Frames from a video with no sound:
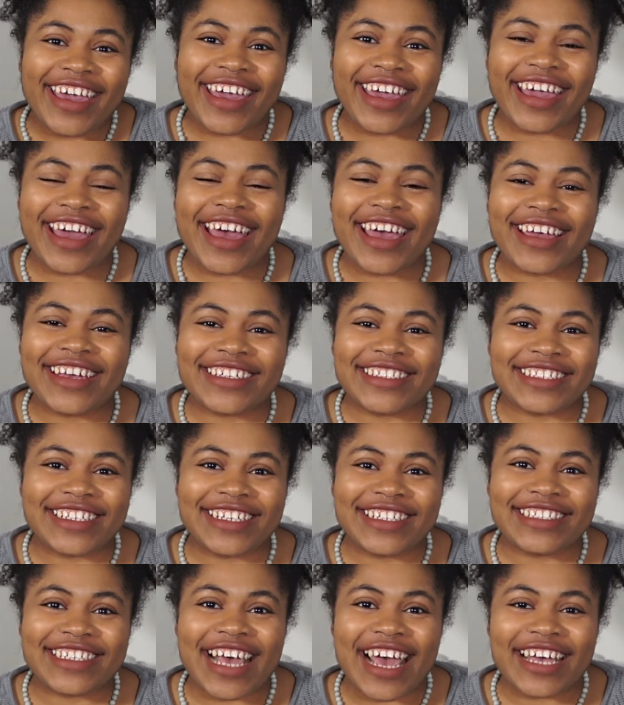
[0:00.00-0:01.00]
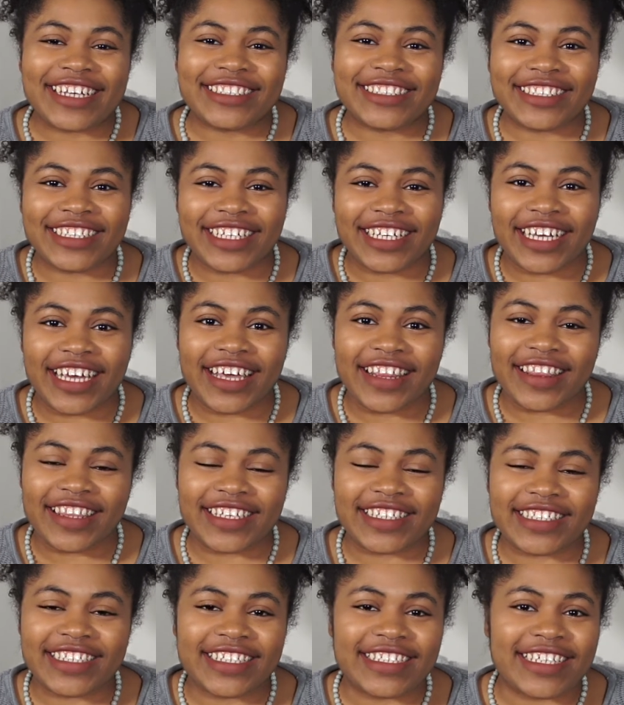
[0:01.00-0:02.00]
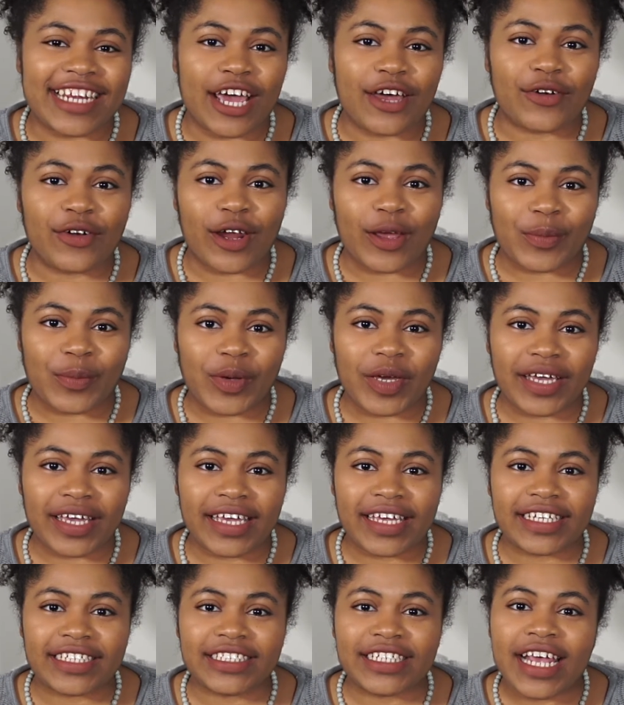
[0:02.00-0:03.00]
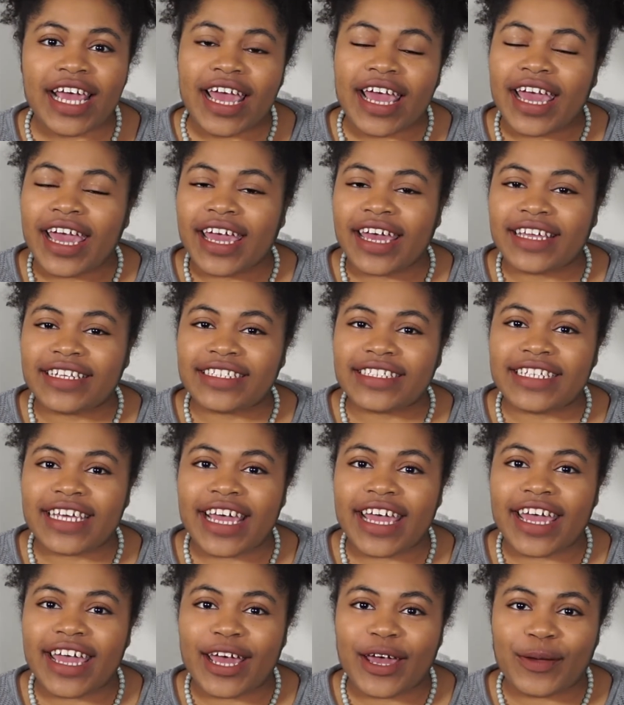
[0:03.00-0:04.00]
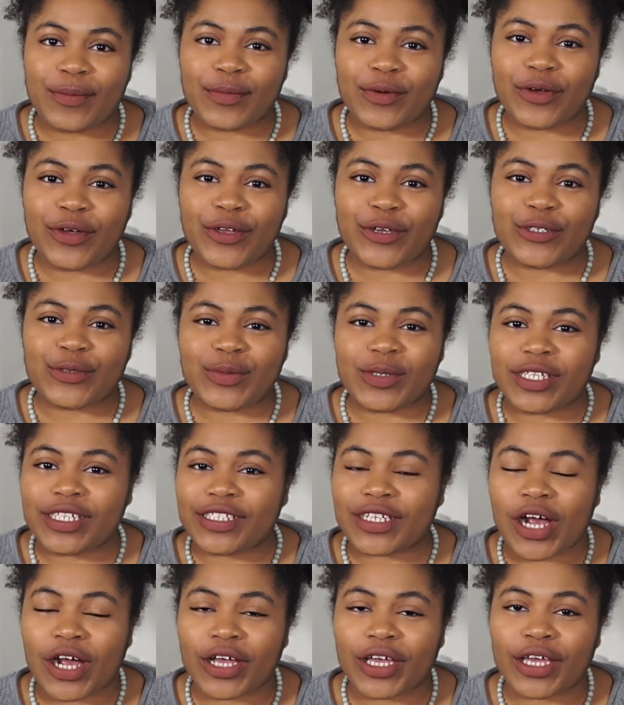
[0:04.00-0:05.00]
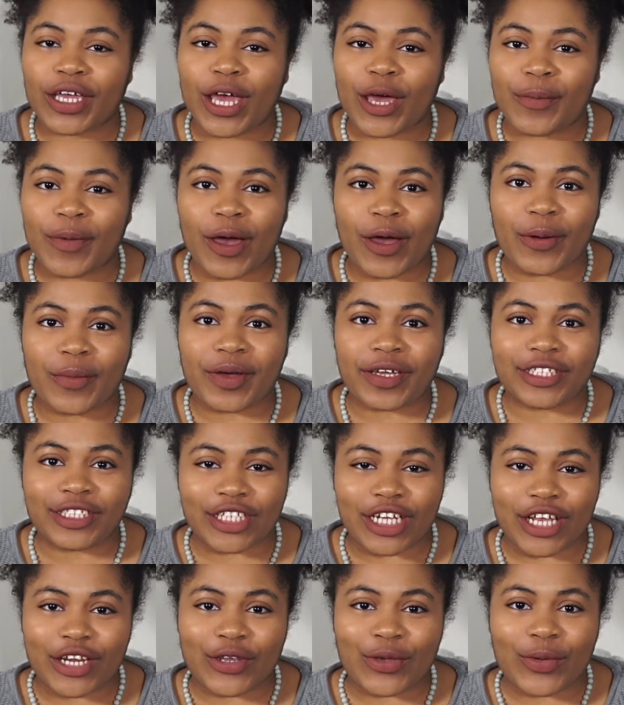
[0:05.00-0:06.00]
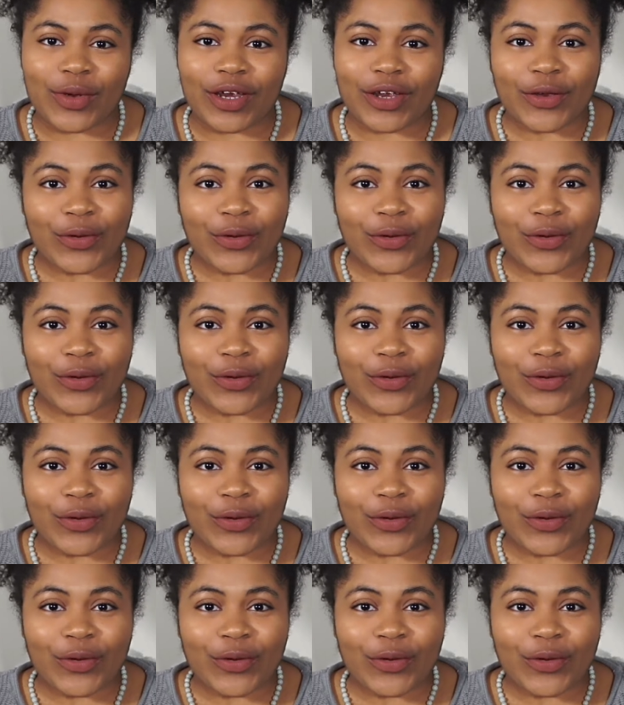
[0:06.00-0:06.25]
Hey guys, it's Ashley and this is Downright Bookish, and today I'm going to be talking about my January